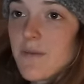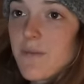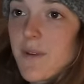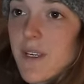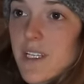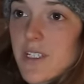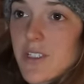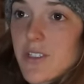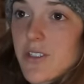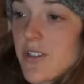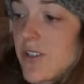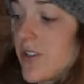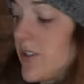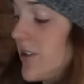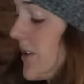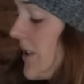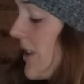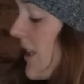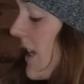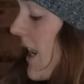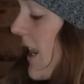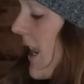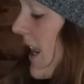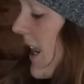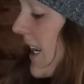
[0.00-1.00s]
to make sure
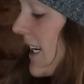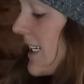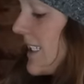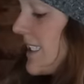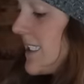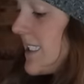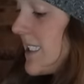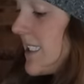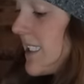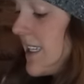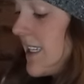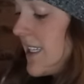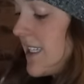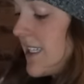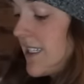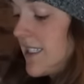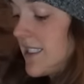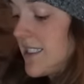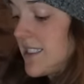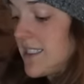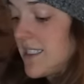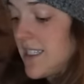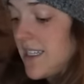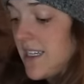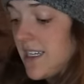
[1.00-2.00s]
that I did
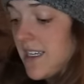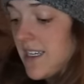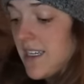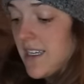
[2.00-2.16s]
this